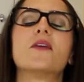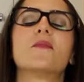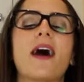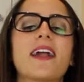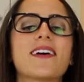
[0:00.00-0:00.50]

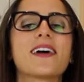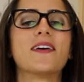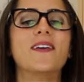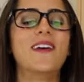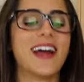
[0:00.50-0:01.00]
Why do I
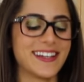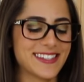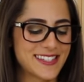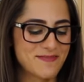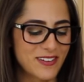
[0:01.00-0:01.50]

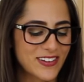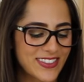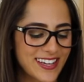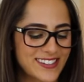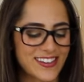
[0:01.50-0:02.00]
always
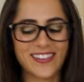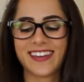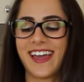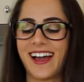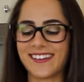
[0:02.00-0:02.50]
spill things on
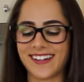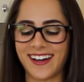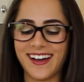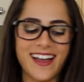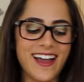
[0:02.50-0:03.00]
the
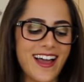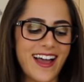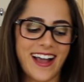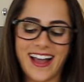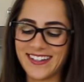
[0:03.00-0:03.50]
counter?
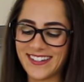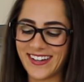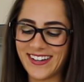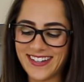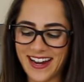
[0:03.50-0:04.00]
Okay,
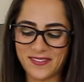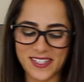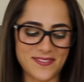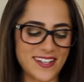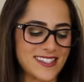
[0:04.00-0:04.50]
2
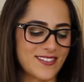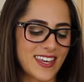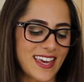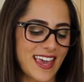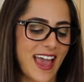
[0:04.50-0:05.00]
tablespoons of the
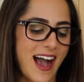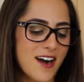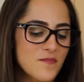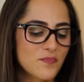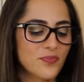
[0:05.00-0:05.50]

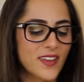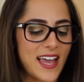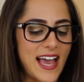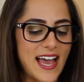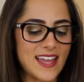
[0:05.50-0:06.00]
cacao,
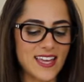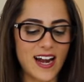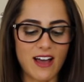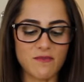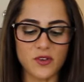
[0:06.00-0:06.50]
and then
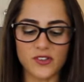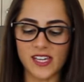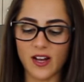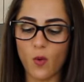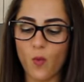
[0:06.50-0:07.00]
I'm
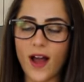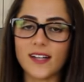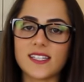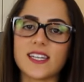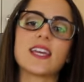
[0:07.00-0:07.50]
using
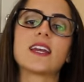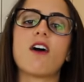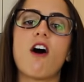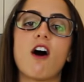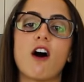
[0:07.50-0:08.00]
1 tin
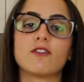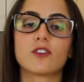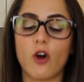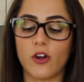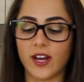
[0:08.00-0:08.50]
of
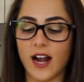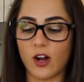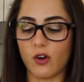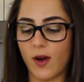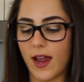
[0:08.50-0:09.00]
coconut
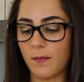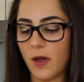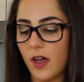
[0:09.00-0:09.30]
cream.